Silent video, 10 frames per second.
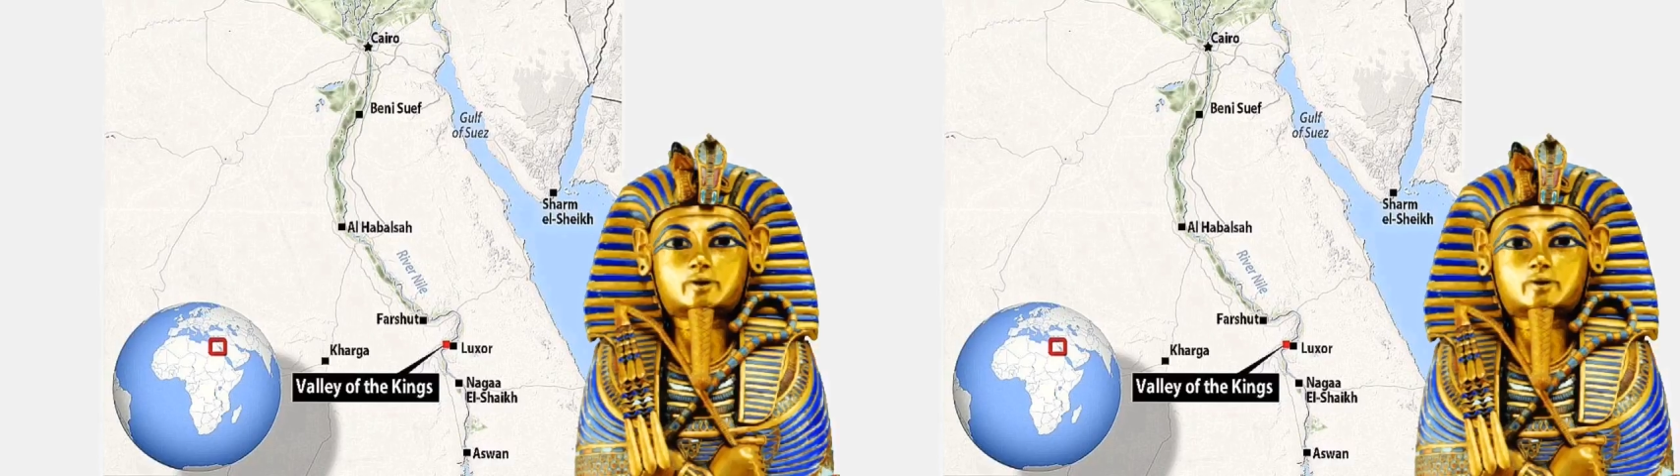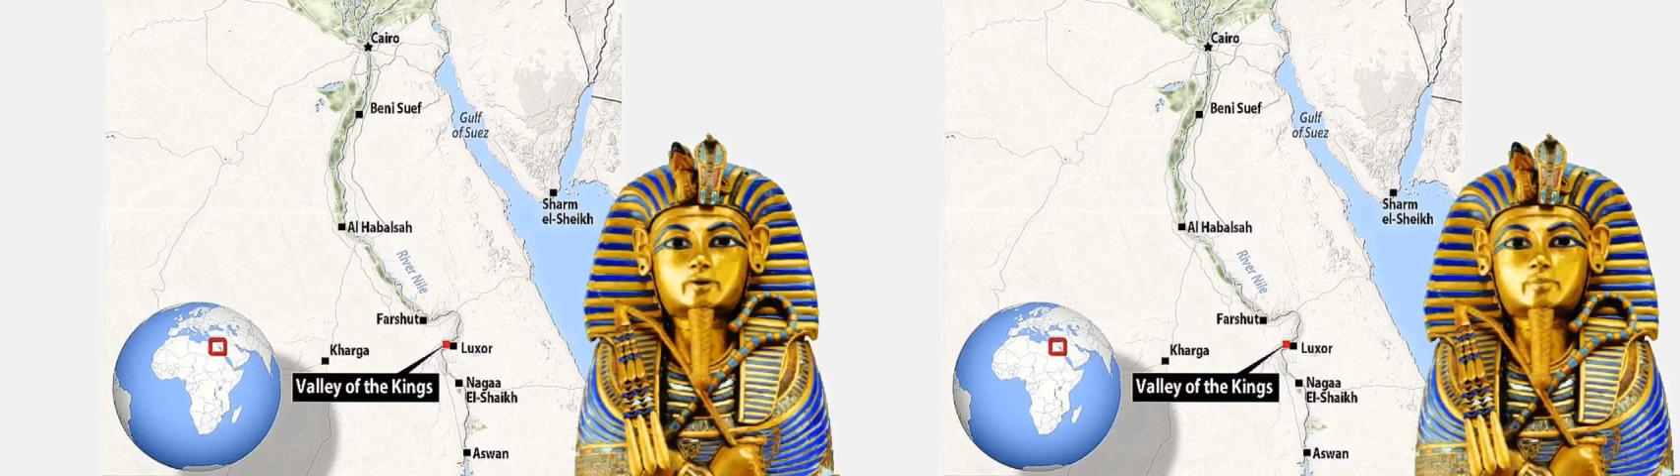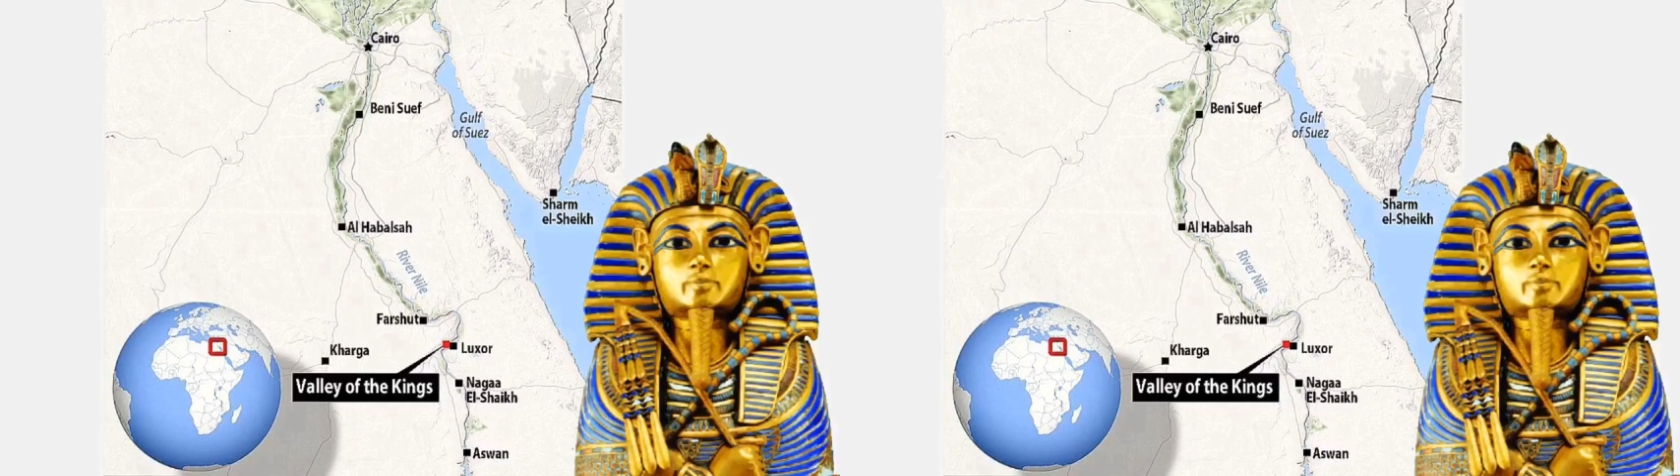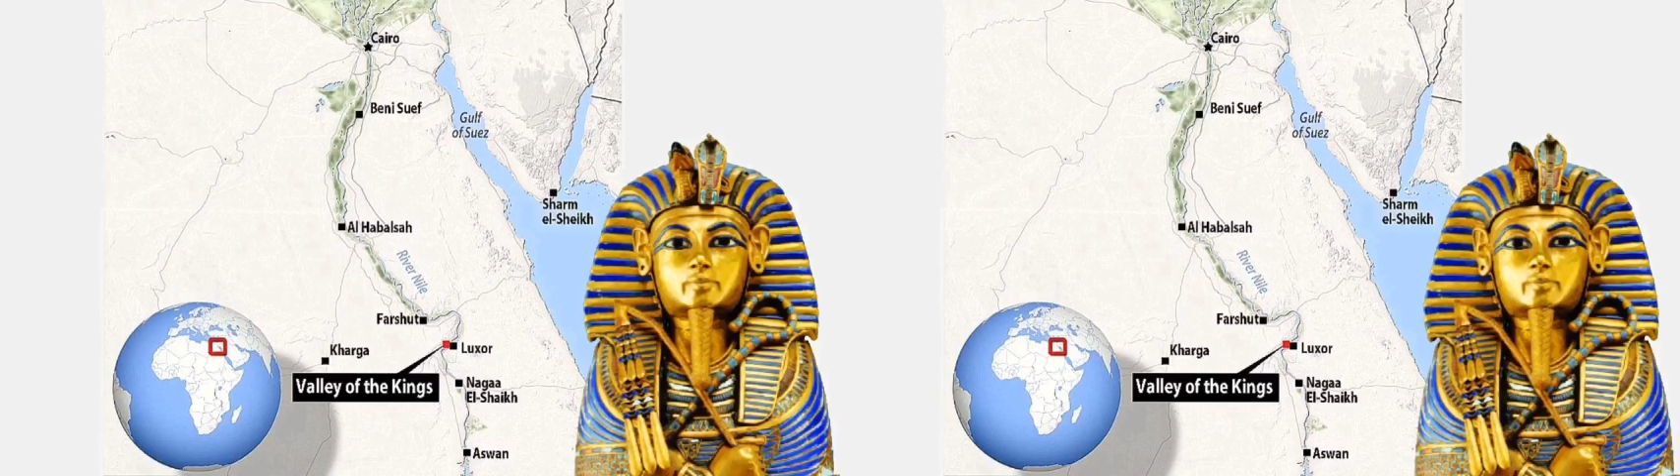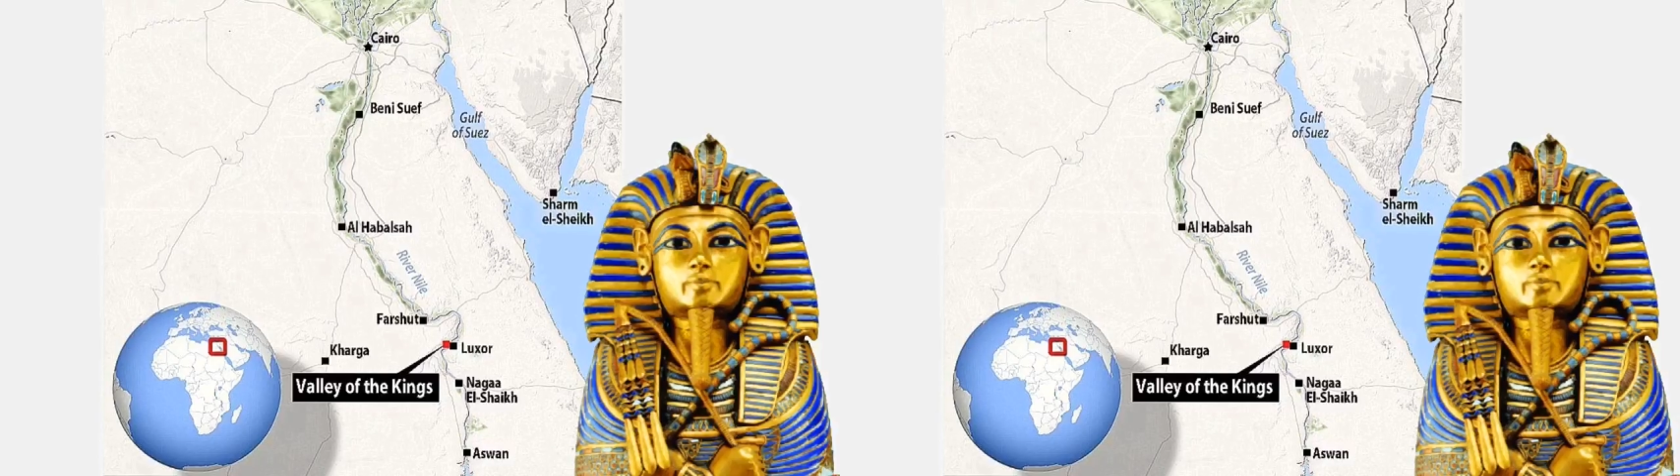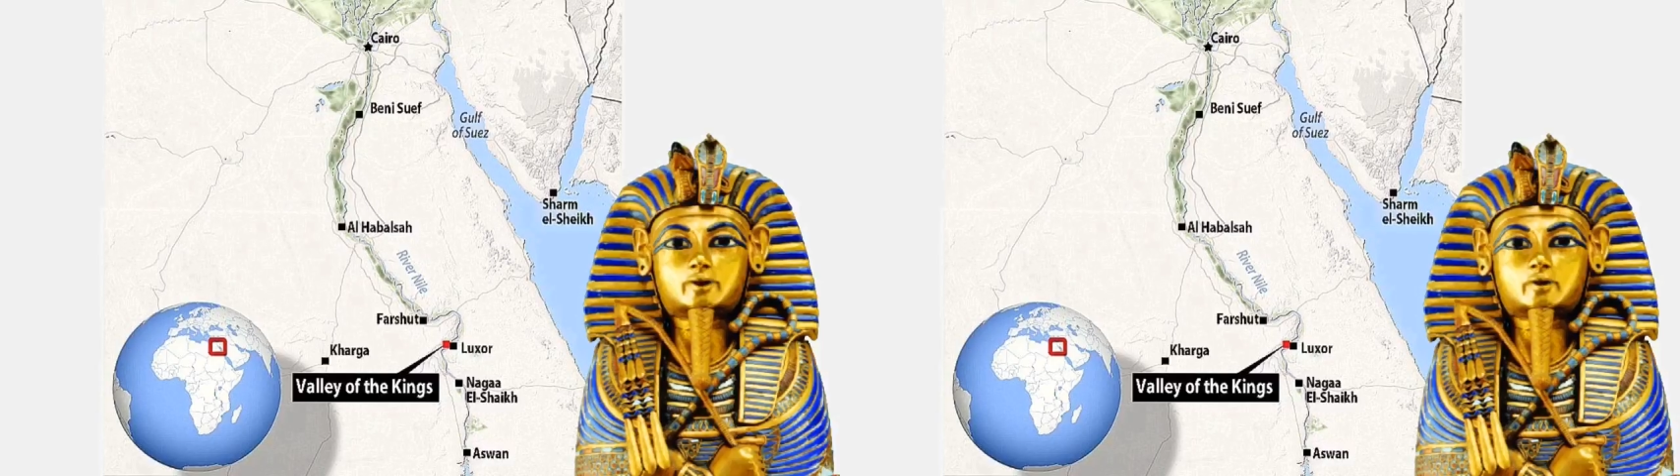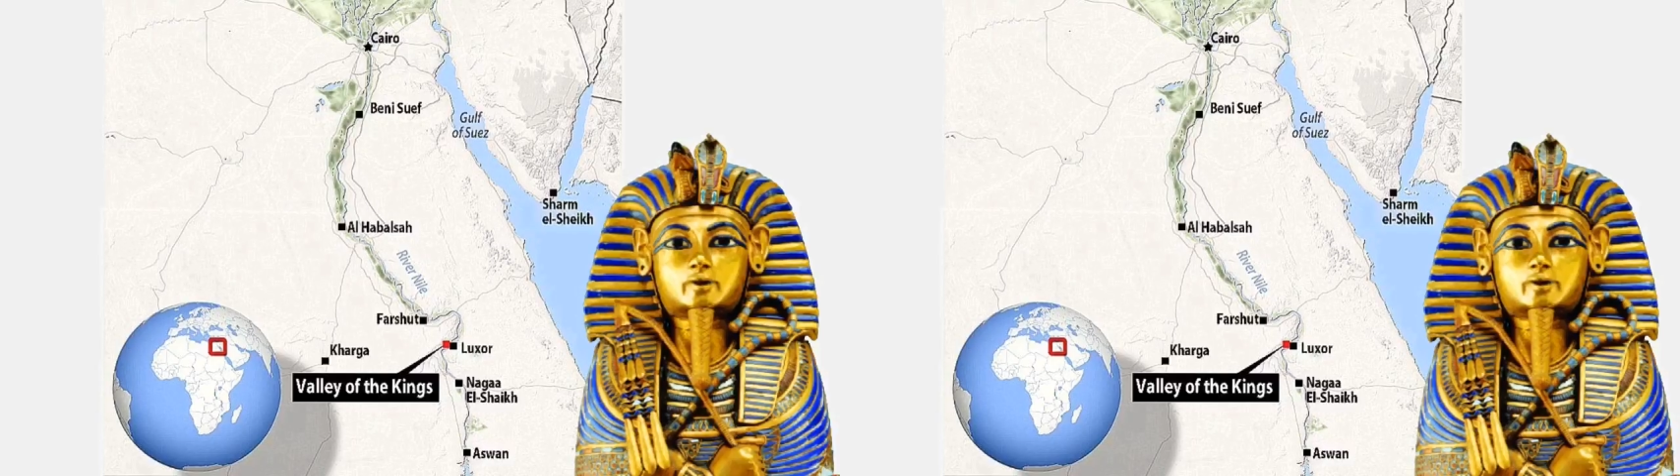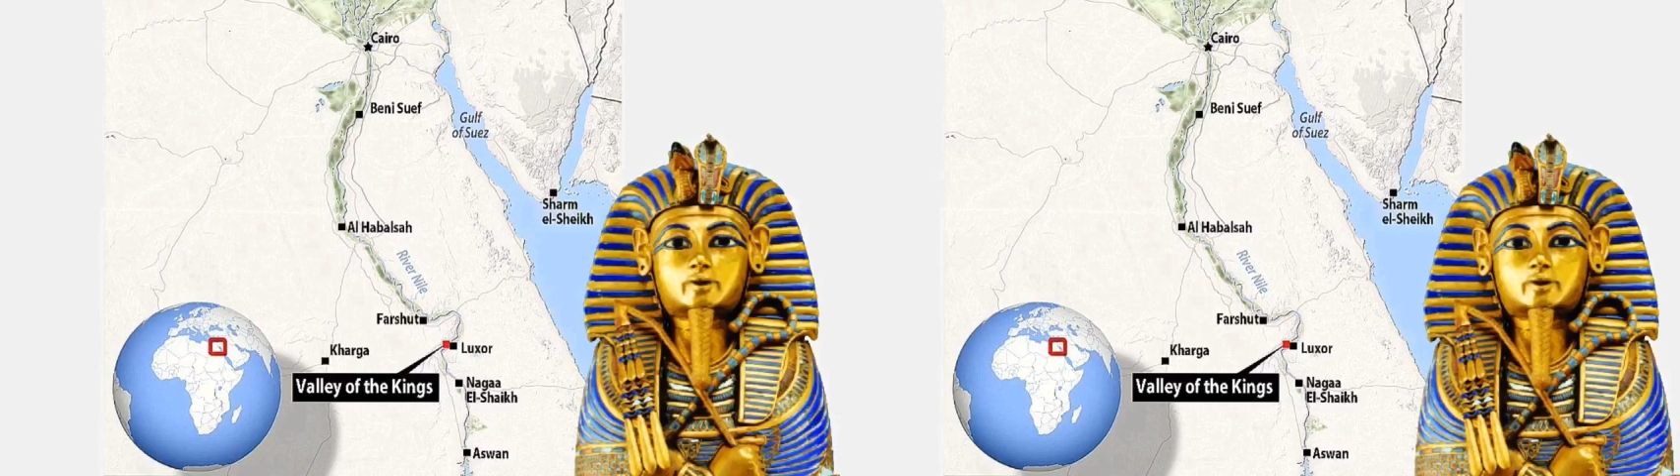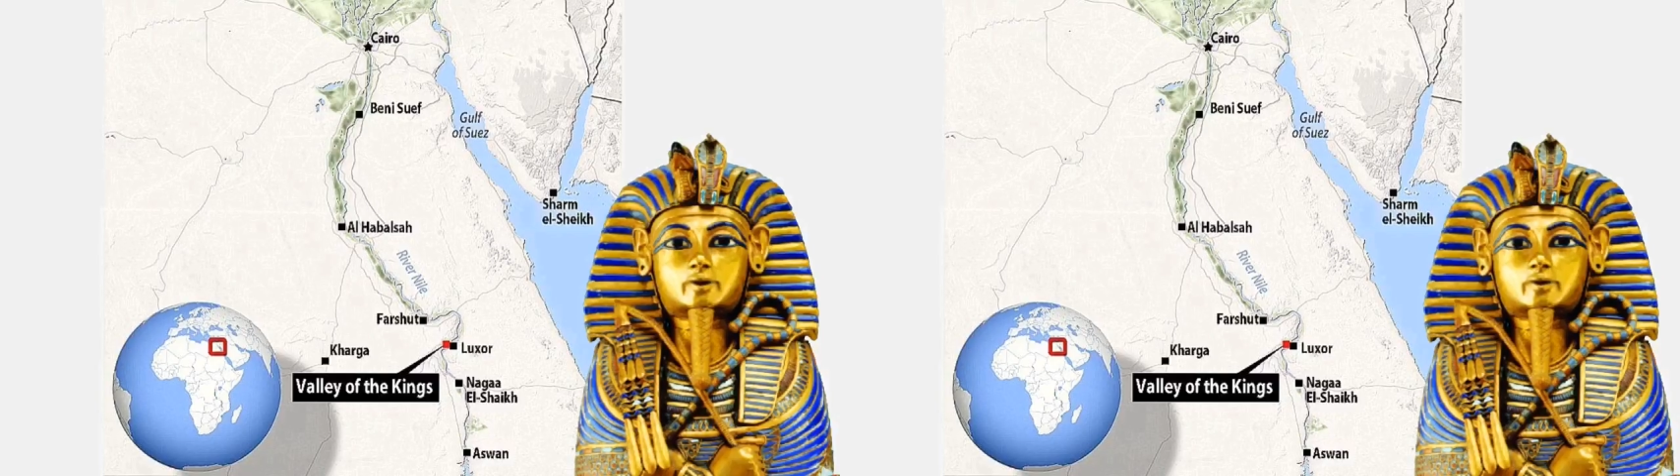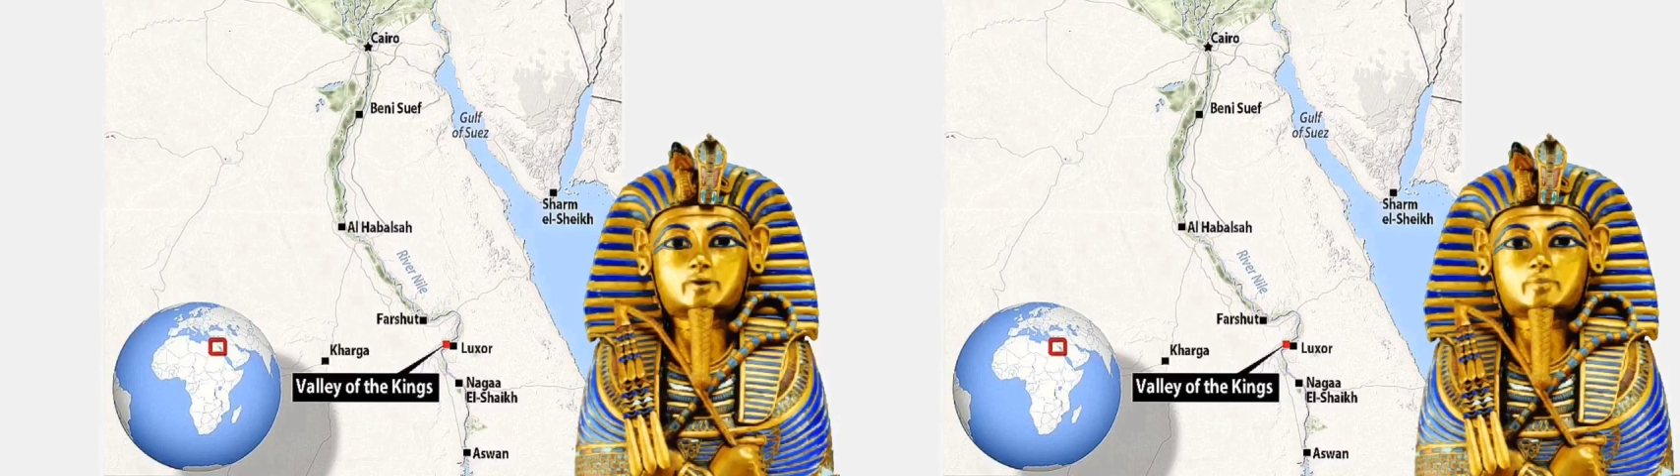afterlife was buried
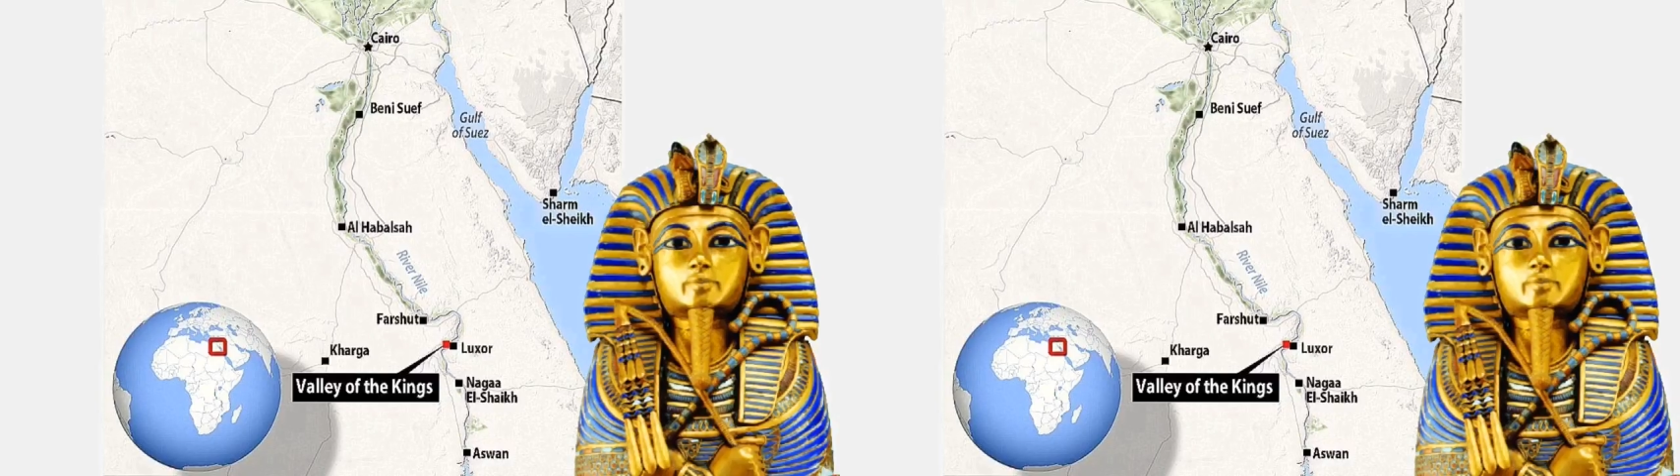with me